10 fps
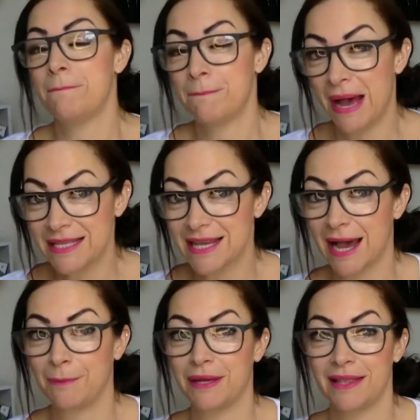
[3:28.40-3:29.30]
bad
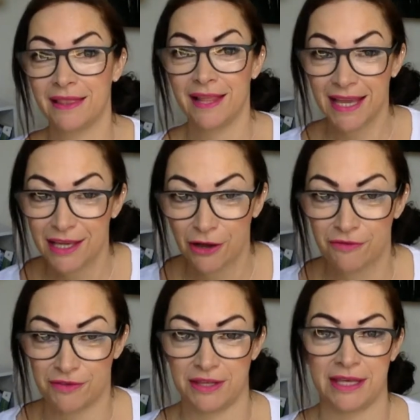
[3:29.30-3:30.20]
habit like
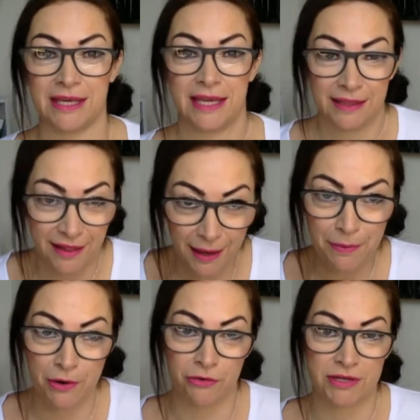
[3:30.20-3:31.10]
overthinking, like
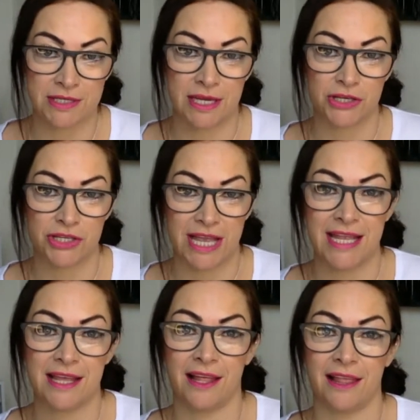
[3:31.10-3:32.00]
procrastination in
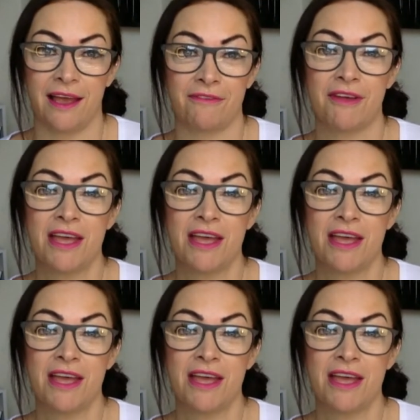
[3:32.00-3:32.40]
our life,